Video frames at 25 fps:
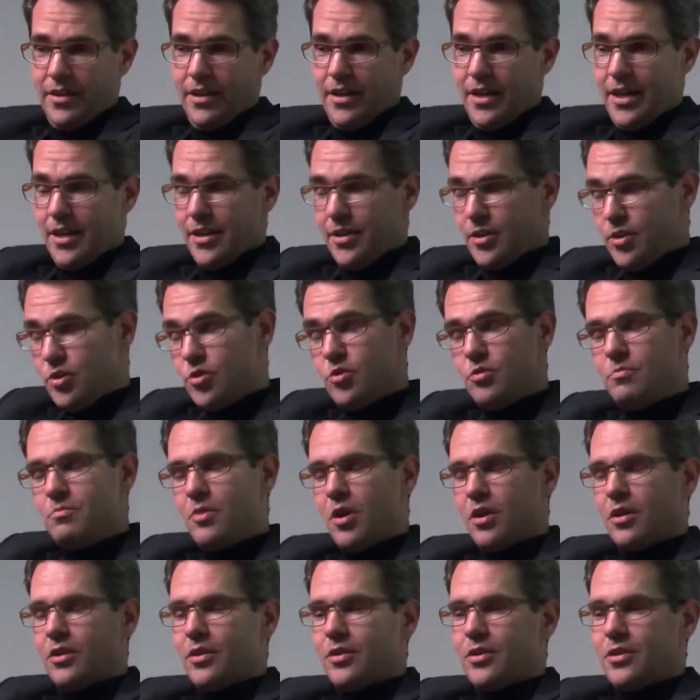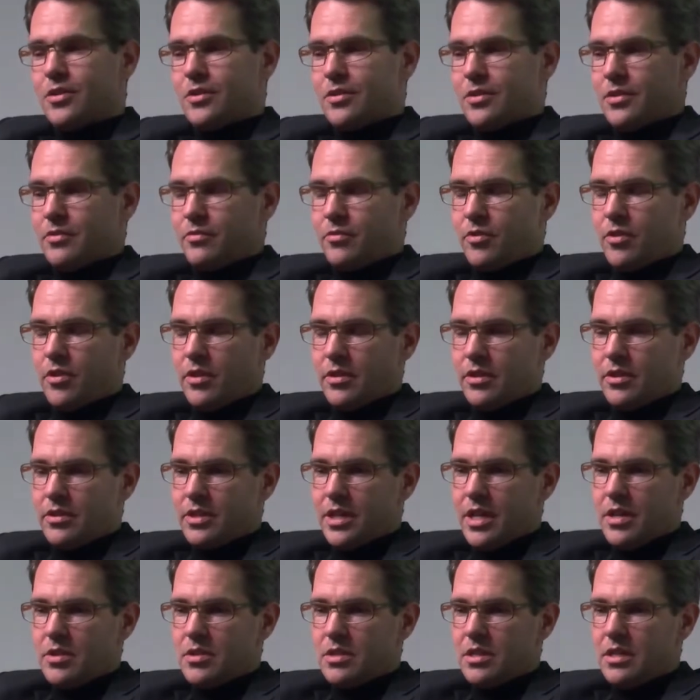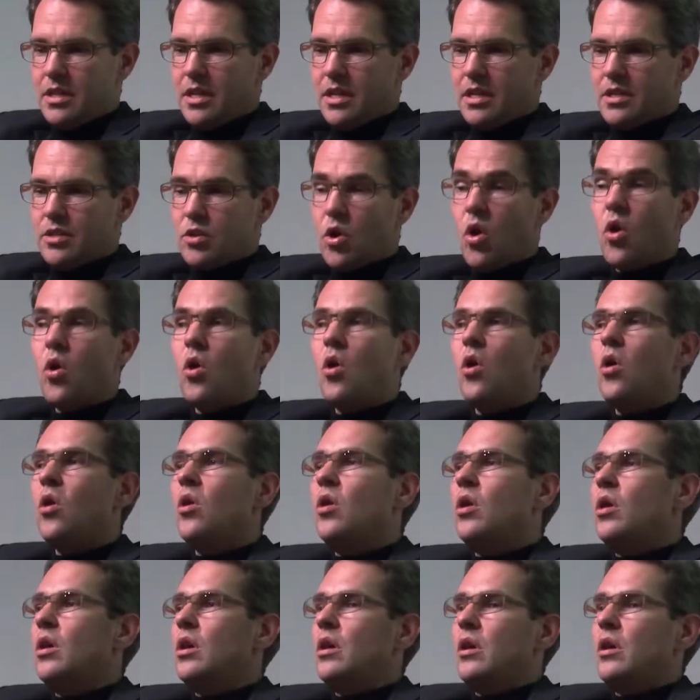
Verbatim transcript: and new models for one hundred thousand years, or